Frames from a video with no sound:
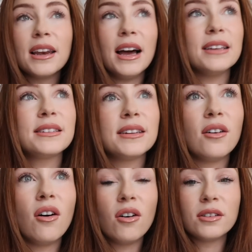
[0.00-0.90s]

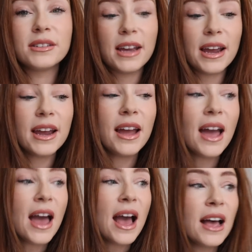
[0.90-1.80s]
lasted all day.
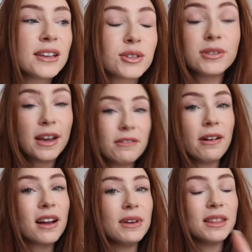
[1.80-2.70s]
So definitely
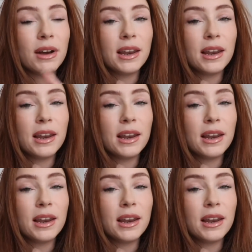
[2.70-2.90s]
recommend them.